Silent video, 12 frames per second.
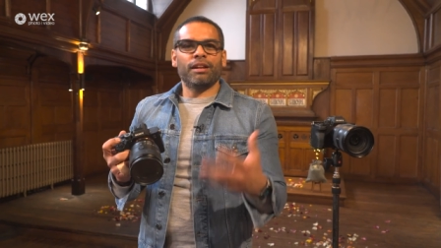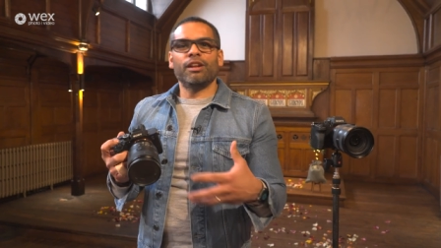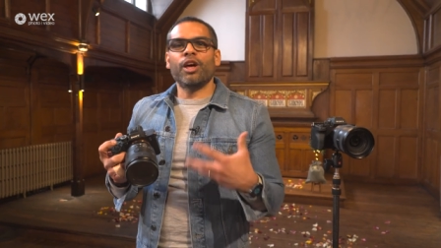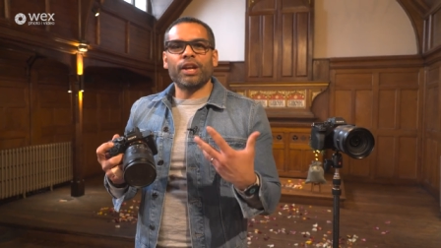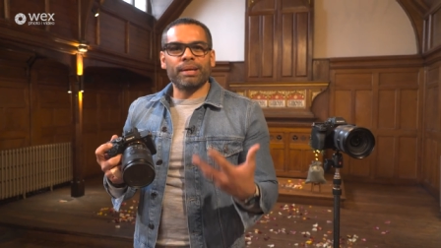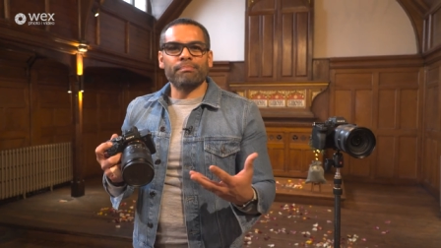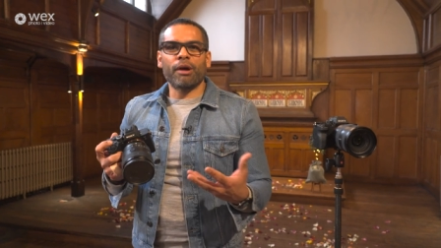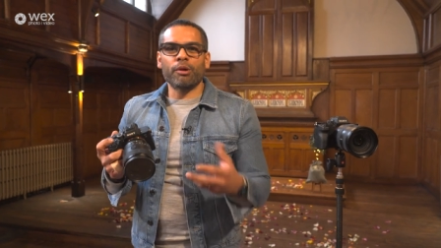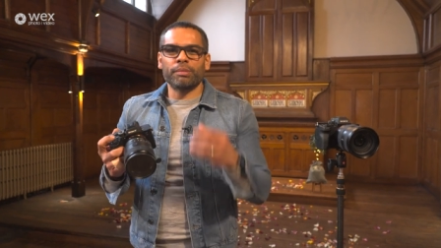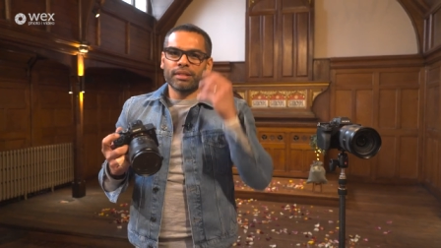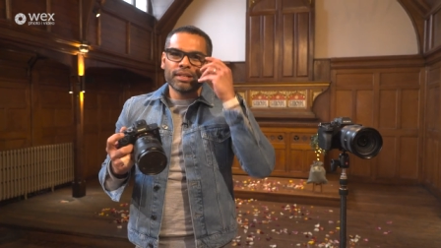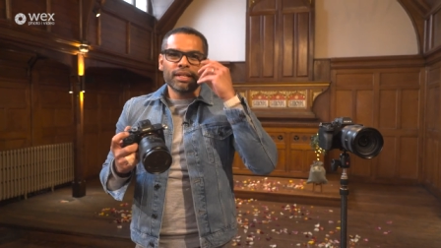and learning
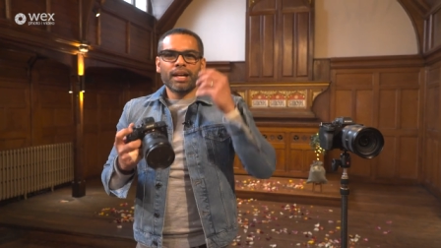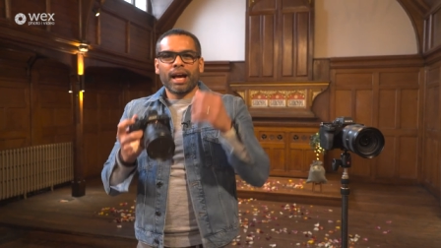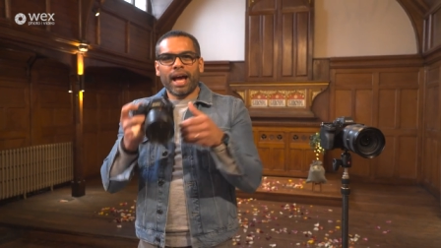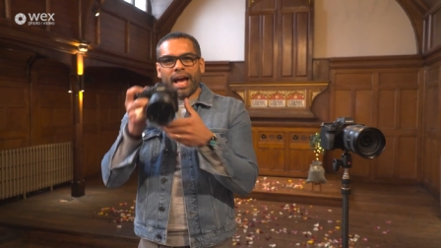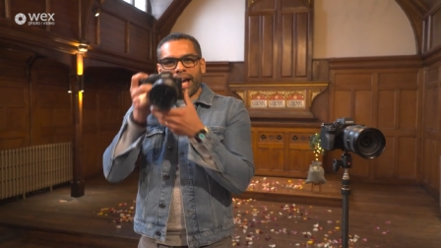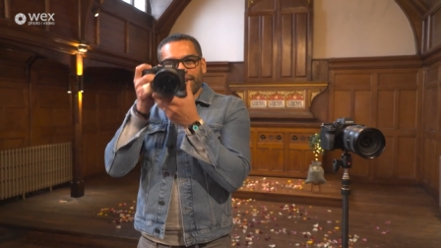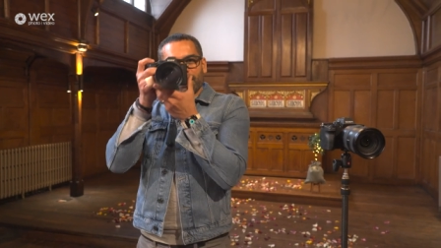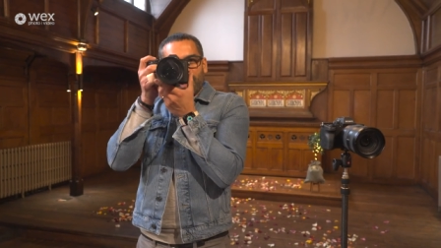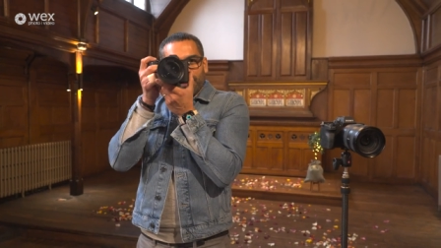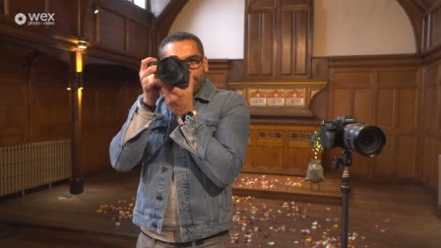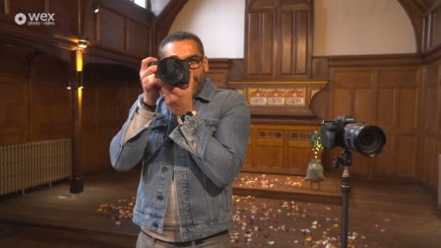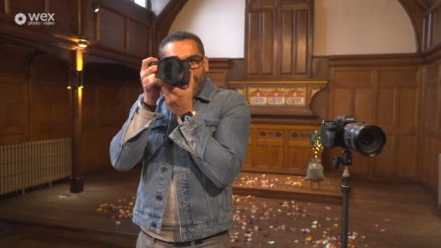moment. And
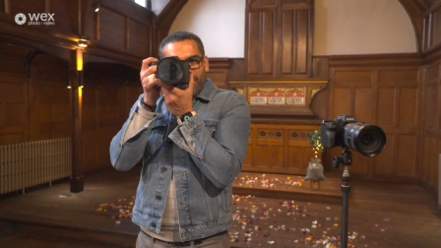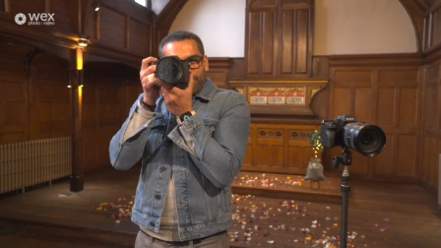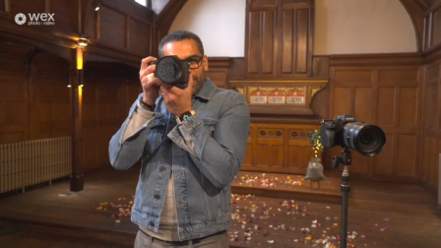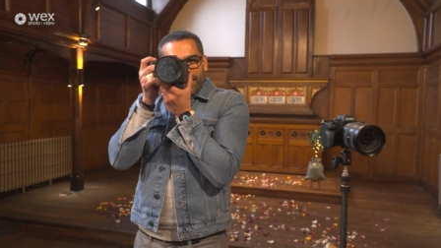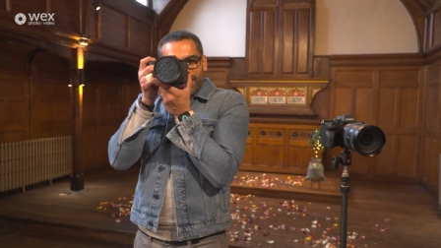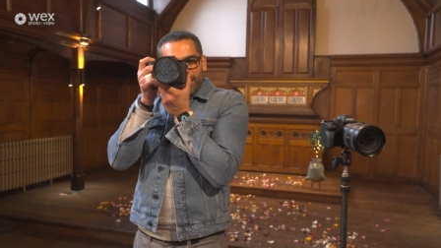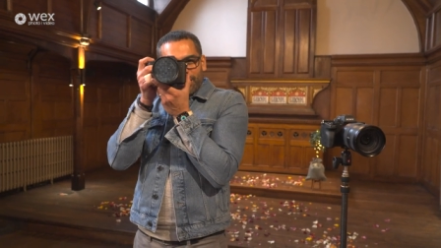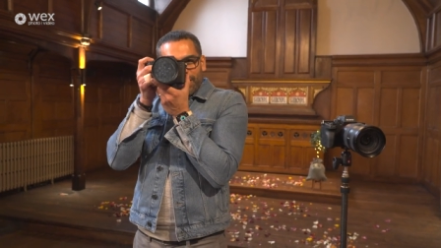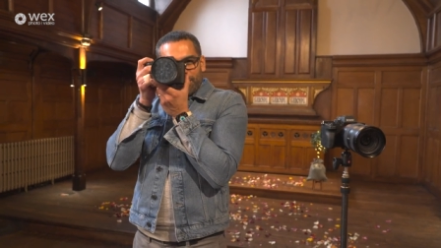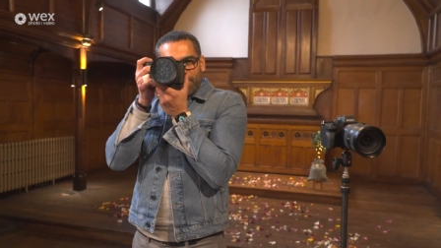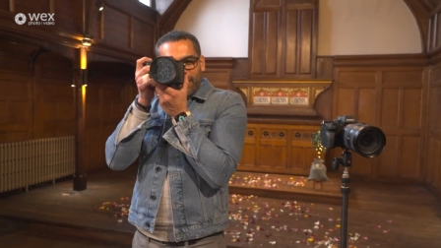I'd have it in